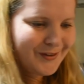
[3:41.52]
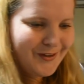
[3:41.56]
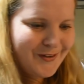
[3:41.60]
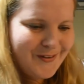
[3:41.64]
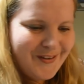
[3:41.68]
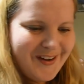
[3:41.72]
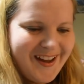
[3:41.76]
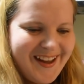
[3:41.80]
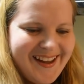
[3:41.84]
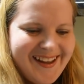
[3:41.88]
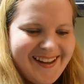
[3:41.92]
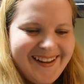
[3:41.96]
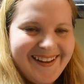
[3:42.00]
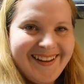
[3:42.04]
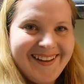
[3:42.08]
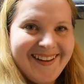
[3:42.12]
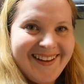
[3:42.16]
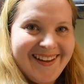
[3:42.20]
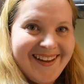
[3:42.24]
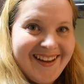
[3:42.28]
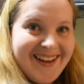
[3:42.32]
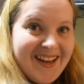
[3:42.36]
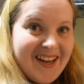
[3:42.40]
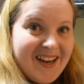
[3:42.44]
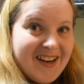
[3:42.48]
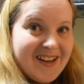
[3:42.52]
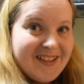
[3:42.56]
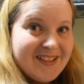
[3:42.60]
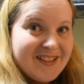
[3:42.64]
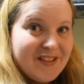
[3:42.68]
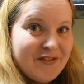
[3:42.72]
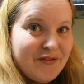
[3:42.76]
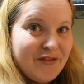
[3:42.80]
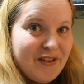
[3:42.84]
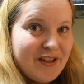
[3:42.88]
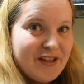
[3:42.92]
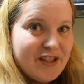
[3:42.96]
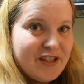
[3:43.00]
Okay, here's
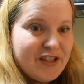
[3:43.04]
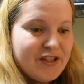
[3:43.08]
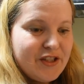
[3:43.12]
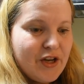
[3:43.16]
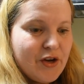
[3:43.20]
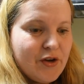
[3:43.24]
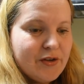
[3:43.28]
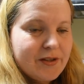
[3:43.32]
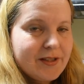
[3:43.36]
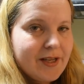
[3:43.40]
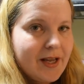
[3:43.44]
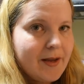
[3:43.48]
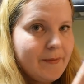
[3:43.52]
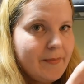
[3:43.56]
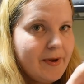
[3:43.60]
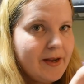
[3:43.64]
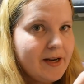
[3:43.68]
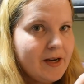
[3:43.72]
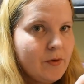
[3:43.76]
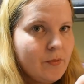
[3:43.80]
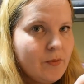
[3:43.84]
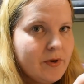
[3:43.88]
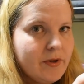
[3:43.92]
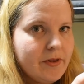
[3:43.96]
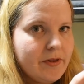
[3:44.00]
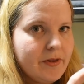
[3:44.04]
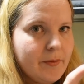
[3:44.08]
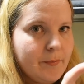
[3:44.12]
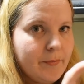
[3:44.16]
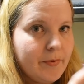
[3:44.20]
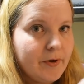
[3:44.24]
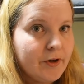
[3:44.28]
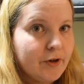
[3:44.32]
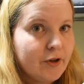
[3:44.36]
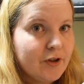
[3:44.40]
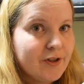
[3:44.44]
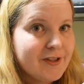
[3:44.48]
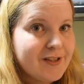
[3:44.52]
the French toast. I made it with
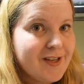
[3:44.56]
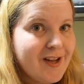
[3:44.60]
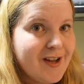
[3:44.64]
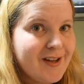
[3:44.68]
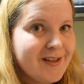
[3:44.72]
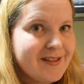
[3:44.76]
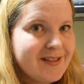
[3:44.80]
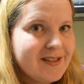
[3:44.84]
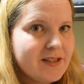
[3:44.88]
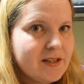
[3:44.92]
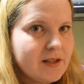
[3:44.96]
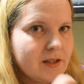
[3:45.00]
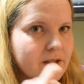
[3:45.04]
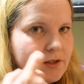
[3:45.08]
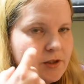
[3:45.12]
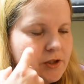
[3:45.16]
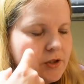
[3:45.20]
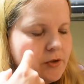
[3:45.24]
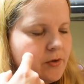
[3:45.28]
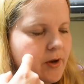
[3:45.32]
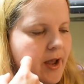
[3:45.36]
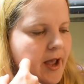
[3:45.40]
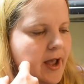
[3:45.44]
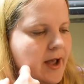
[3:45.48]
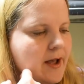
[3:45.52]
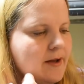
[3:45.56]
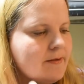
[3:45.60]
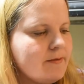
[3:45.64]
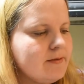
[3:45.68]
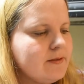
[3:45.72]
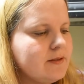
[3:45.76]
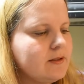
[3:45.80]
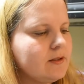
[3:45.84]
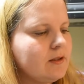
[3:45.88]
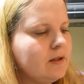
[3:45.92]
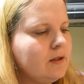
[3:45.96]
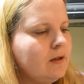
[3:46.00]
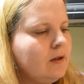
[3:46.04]
butter croissants, two
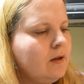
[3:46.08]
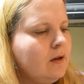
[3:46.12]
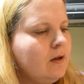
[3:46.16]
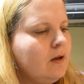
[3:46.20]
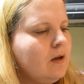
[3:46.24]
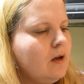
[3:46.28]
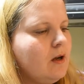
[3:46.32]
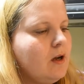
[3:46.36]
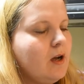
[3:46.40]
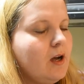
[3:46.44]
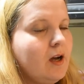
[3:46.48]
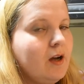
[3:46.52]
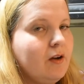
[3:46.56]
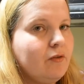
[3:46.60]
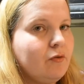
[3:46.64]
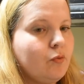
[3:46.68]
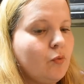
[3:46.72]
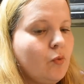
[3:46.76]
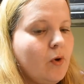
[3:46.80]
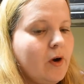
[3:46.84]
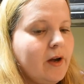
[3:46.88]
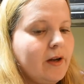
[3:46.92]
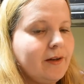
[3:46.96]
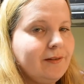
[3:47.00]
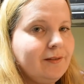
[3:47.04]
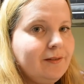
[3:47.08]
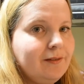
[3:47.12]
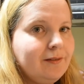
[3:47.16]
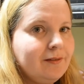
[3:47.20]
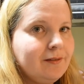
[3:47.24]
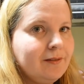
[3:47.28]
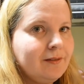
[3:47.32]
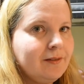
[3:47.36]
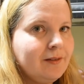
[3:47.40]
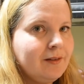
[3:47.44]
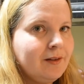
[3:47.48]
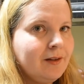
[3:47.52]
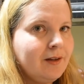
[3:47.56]
halves of one.
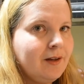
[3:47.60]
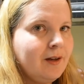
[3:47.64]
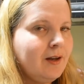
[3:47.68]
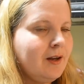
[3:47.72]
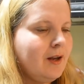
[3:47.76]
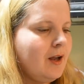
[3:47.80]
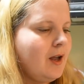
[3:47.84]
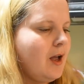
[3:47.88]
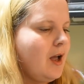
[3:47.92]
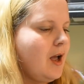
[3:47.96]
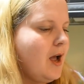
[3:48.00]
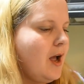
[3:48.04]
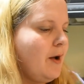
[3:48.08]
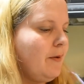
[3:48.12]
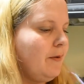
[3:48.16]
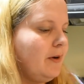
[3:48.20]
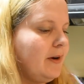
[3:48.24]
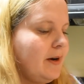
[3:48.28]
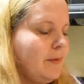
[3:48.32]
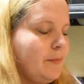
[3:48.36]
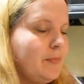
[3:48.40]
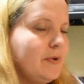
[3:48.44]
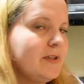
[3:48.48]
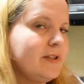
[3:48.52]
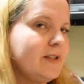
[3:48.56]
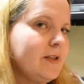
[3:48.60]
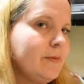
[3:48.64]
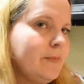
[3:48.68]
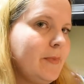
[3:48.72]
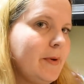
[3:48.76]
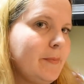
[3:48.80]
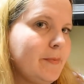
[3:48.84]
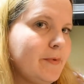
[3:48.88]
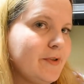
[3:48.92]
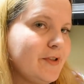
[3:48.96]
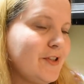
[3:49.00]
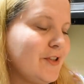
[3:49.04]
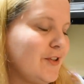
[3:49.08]
I'm gonna put some
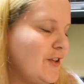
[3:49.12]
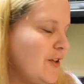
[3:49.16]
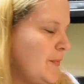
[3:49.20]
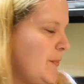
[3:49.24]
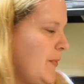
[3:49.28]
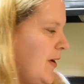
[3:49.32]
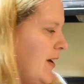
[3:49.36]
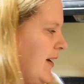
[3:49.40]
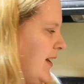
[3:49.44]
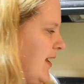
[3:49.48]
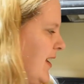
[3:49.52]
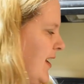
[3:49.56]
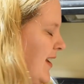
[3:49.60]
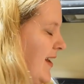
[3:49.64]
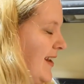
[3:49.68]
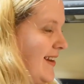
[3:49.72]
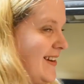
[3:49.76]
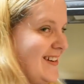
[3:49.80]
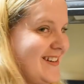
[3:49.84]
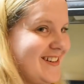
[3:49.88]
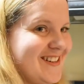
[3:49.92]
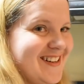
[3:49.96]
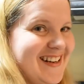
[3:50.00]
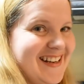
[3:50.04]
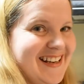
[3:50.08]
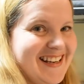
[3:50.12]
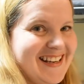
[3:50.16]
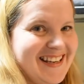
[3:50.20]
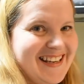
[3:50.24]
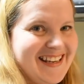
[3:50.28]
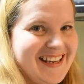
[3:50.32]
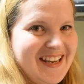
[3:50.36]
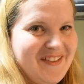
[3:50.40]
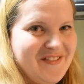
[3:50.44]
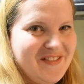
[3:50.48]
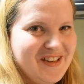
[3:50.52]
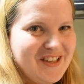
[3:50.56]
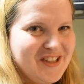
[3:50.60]
maple syrup on it and
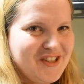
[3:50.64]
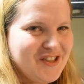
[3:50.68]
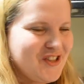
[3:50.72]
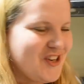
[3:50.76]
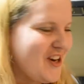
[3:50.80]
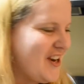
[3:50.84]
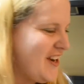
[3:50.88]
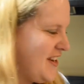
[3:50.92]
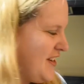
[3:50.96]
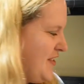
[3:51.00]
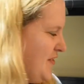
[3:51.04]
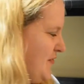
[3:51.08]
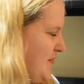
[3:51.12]
give it a try.